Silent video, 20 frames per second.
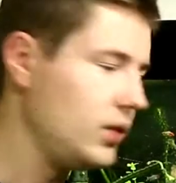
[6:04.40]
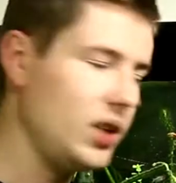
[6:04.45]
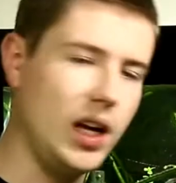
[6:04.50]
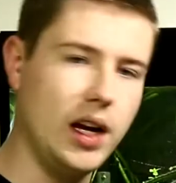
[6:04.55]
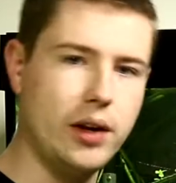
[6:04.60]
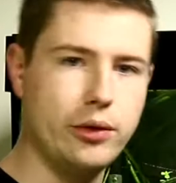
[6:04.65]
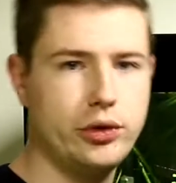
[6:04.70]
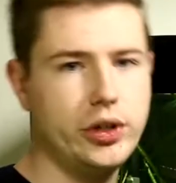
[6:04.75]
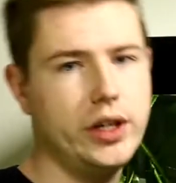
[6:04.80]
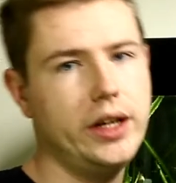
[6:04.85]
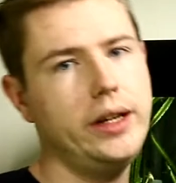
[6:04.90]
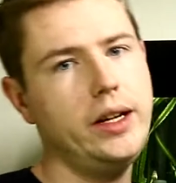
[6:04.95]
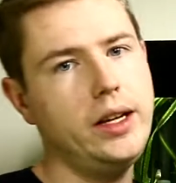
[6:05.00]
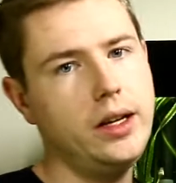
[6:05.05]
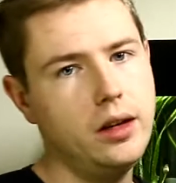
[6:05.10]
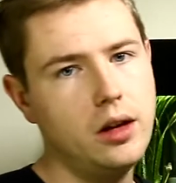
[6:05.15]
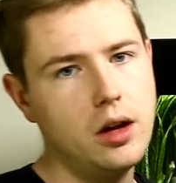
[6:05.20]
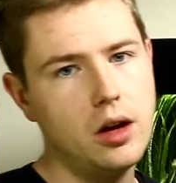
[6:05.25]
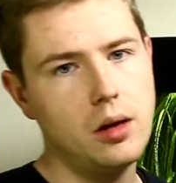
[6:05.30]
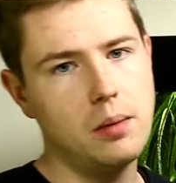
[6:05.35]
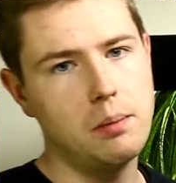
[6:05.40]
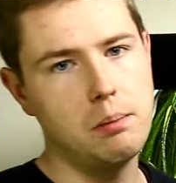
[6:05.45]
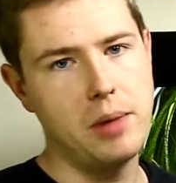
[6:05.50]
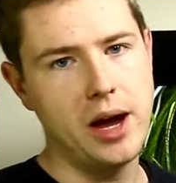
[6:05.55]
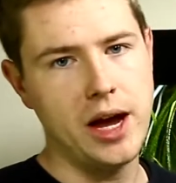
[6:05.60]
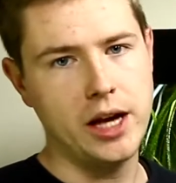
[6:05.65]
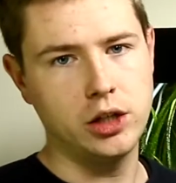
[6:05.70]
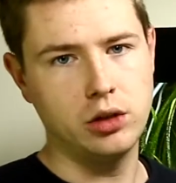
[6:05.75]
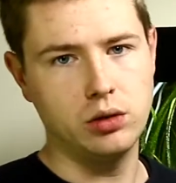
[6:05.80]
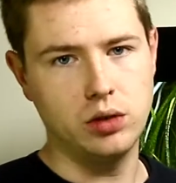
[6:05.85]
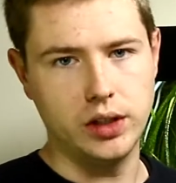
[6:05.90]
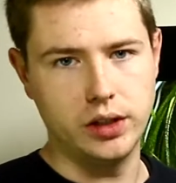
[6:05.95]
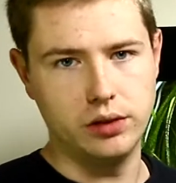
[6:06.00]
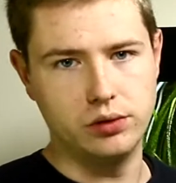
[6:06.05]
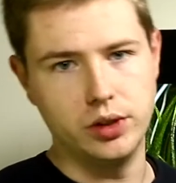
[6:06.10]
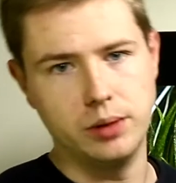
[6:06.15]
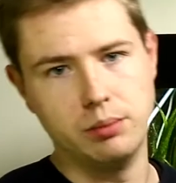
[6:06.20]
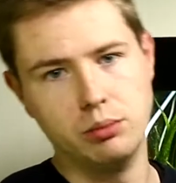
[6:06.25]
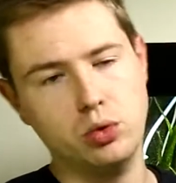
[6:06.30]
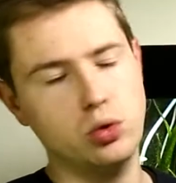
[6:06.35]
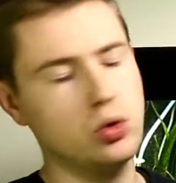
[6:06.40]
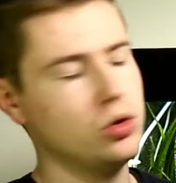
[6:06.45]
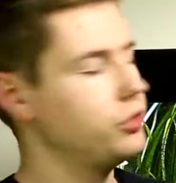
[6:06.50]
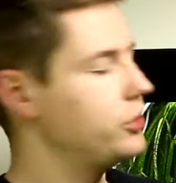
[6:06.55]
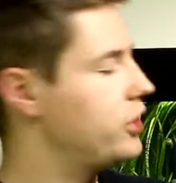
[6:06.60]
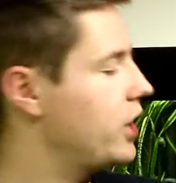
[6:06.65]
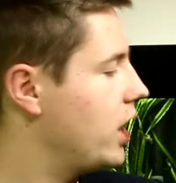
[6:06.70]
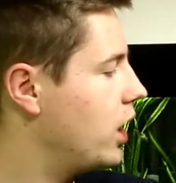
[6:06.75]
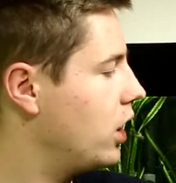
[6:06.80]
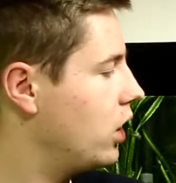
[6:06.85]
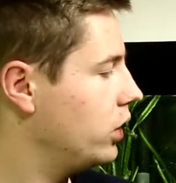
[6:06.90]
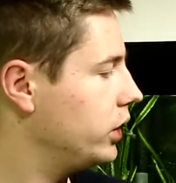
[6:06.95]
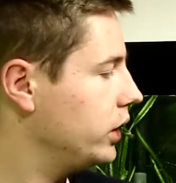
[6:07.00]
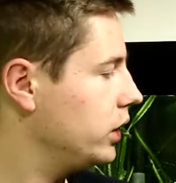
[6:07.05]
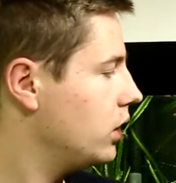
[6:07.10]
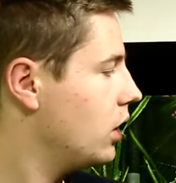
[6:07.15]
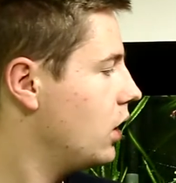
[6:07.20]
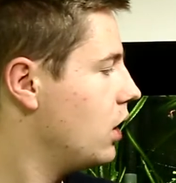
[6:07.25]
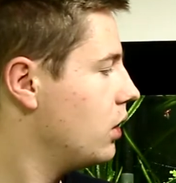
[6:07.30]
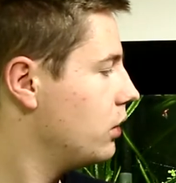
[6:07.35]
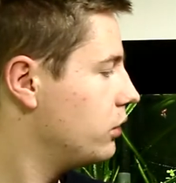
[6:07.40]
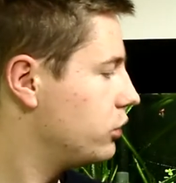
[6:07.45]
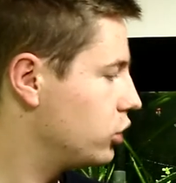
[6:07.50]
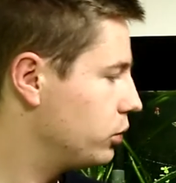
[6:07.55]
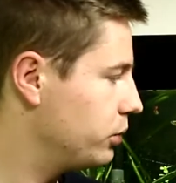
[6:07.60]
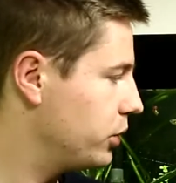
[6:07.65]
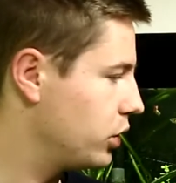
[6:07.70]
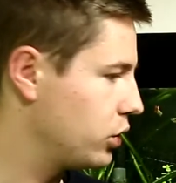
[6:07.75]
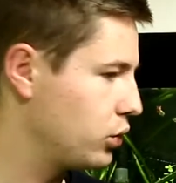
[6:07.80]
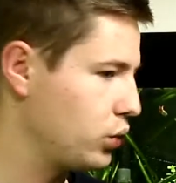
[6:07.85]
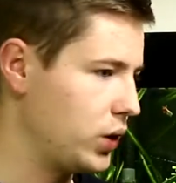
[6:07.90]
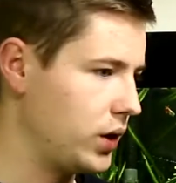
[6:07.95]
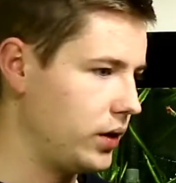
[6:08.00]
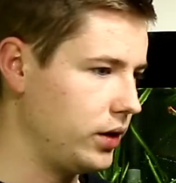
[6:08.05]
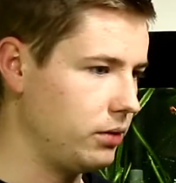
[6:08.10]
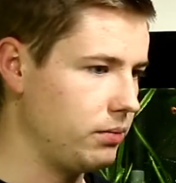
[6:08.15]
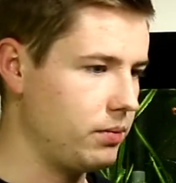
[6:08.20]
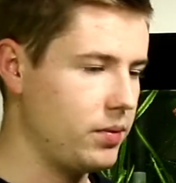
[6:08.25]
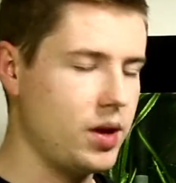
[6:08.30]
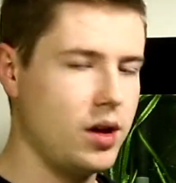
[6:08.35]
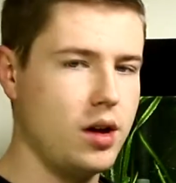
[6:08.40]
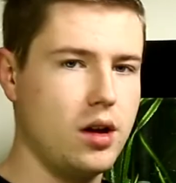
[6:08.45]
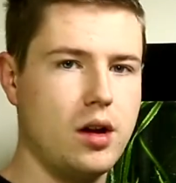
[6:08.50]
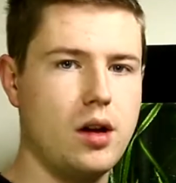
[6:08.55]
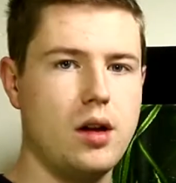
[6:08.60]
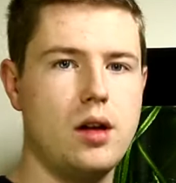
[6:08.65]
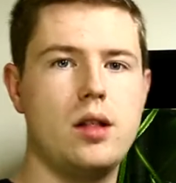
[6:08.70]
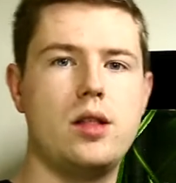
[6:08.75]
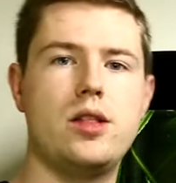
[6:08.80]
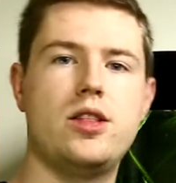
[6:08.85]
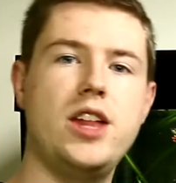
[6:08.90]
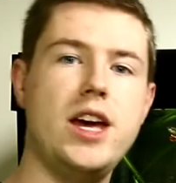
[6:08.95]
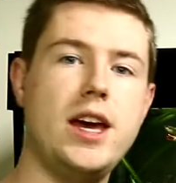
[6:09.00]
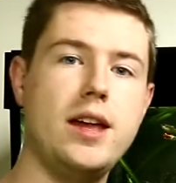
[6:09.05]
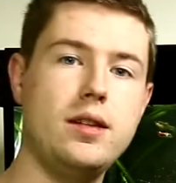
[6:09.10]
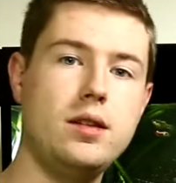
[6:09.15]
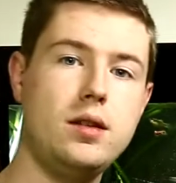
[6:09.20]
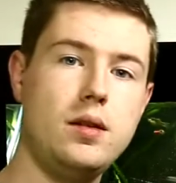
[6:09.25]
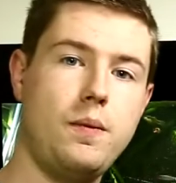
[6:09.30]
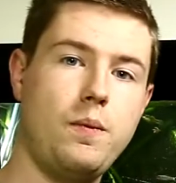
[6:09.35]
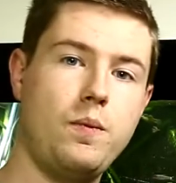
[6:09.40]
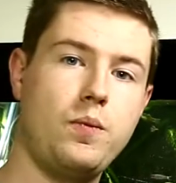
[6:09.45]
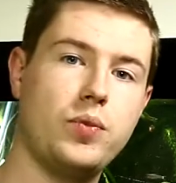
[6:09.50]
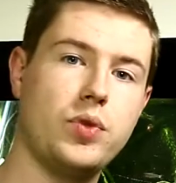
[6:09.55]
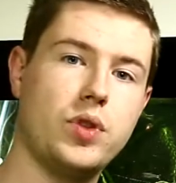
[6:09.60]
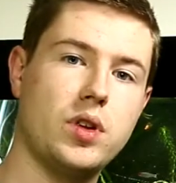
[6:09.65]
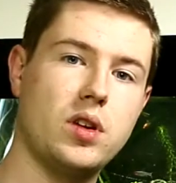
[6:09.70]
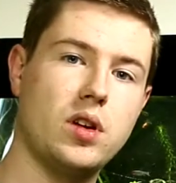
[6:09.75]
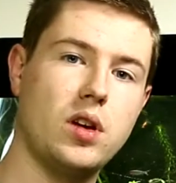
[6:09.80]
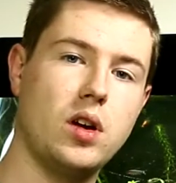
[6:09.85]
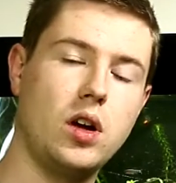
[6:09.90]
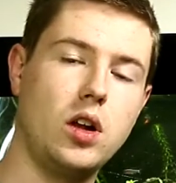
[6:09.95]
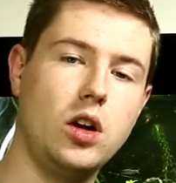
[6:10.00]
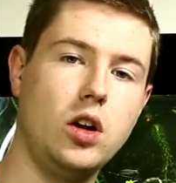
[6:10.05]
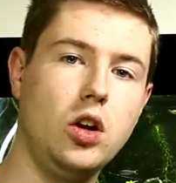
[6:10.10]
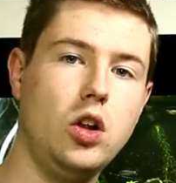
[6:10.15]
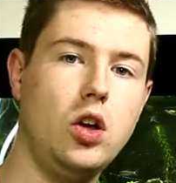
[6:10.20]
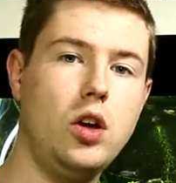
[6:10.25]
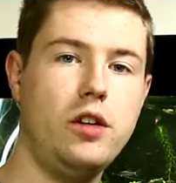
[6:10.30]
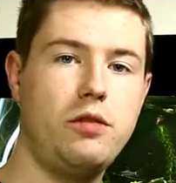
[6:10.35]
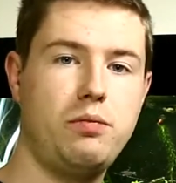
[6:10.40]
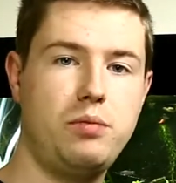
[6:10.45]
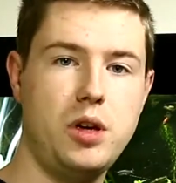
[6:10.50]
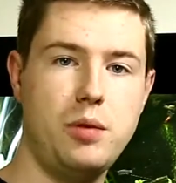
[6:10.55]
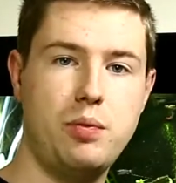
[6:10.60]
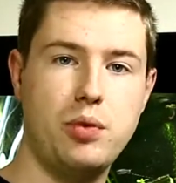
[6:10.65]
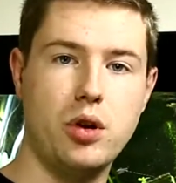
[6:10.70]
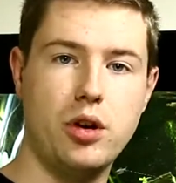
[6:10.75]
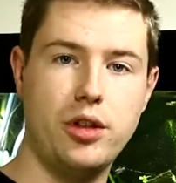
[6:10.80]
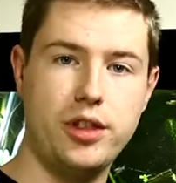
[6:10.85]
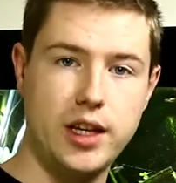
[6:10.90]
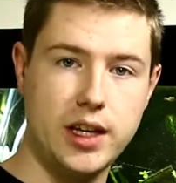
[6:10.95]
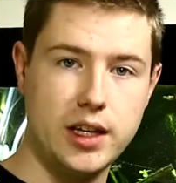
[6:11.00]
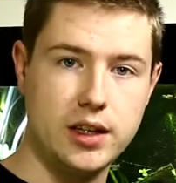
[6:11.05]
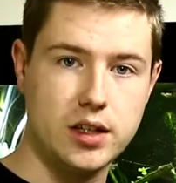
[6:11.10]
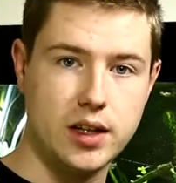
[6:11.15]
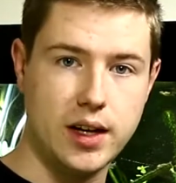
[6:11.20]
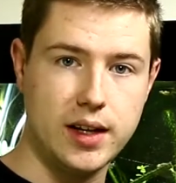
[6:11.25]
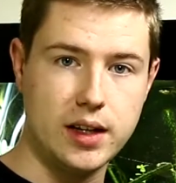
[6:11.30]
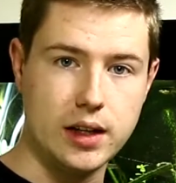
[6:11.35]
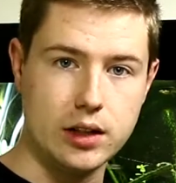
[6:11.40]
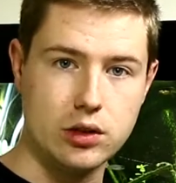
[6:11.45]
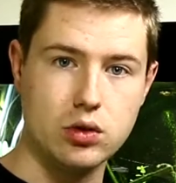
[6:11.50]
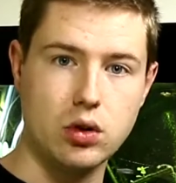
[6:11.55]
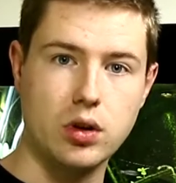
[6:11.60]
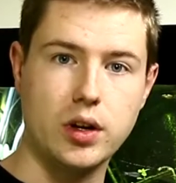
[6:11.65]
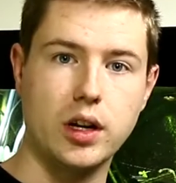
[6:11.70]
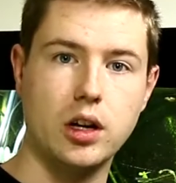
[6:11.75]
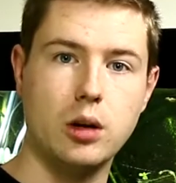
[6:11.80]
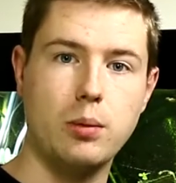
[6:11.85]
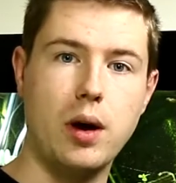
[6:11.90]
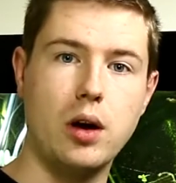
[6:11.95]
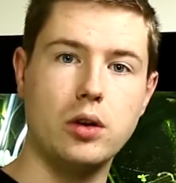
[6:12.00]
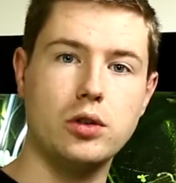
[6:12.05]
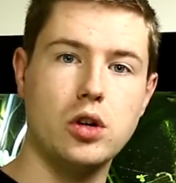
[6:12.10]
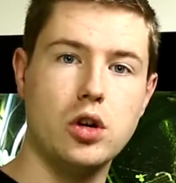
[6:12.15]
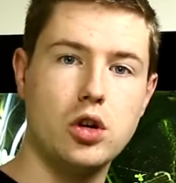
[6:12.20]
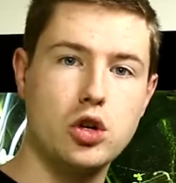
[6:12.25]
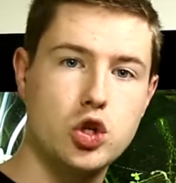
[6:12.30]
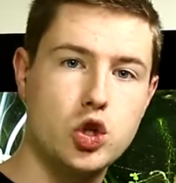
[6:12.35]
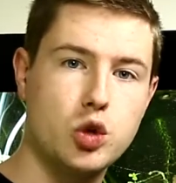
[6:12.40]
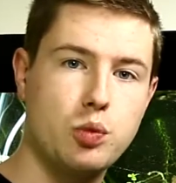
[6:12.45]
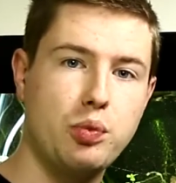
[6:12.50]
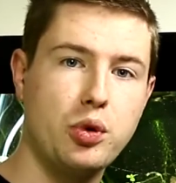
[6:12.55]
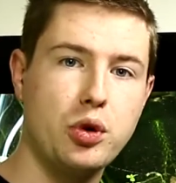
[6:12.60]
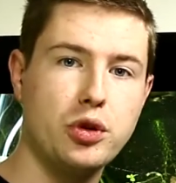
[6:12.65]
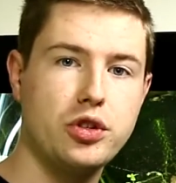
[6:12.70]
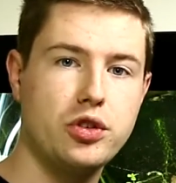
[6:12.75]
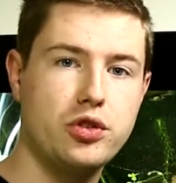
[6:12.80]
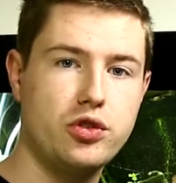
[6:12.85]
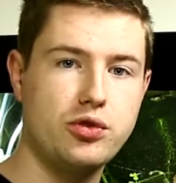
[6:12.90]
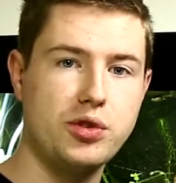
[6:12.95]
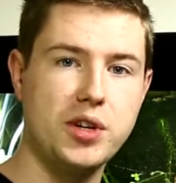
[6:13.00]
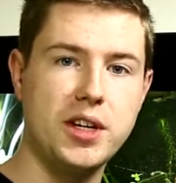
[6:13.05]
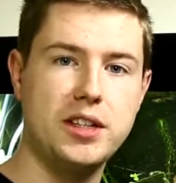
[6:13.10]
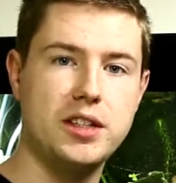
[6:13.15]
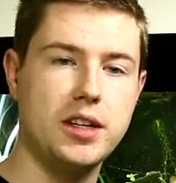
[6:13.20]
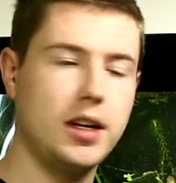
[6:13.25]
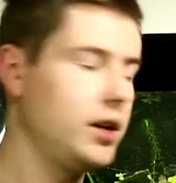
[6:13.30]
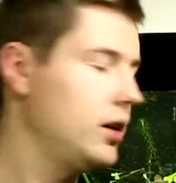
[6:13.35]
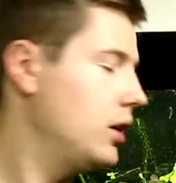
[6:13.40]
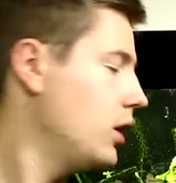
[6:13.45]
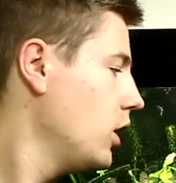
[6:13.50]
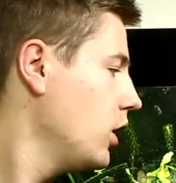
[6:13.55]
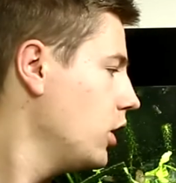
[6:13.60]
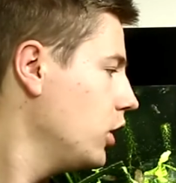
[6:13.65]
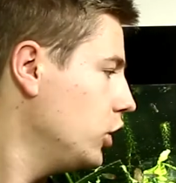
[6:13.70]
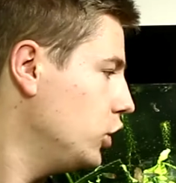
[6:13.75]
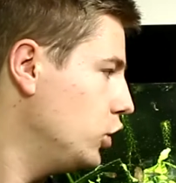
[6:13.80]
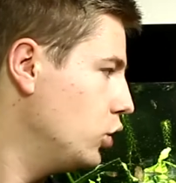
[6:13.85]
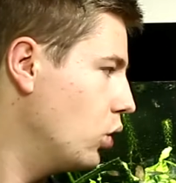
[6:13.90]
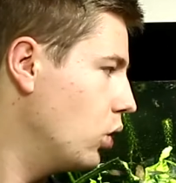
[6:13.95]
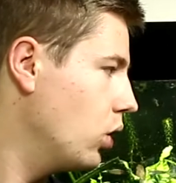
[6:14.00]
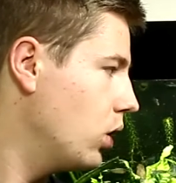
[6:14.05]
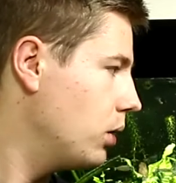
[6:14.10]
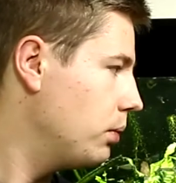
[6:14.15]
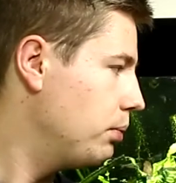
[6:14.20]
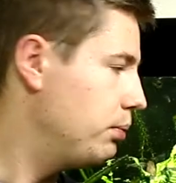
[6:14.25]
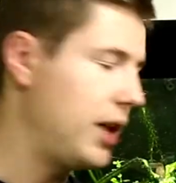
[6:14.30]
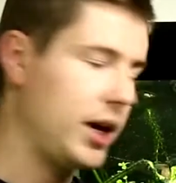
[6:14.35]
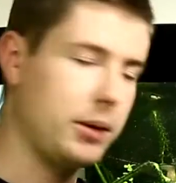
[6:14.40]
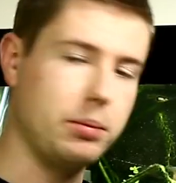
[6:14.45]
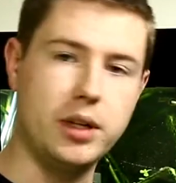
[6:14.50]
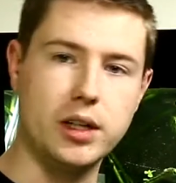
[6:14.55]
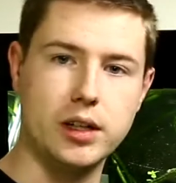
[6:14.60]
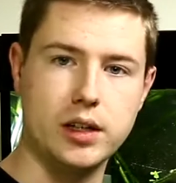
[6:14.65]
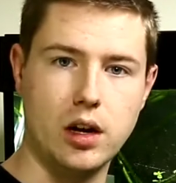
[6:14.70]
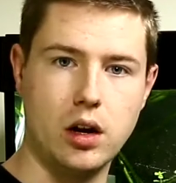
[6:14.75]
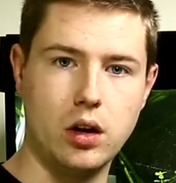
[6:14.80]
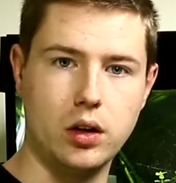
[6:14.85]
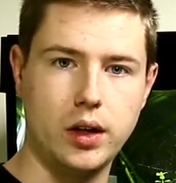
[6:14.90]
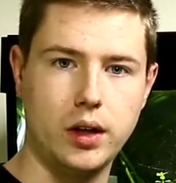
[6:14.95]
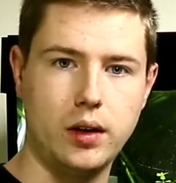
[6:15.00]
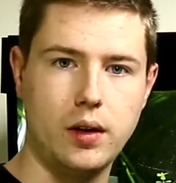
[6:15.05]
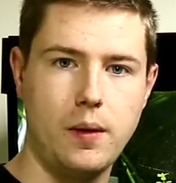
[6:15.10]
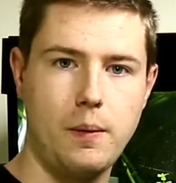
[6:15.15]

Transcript: and really manually remove the algae from the aquarium. Then a lot of people on the internet are talking about spot treating your blackbeard algae,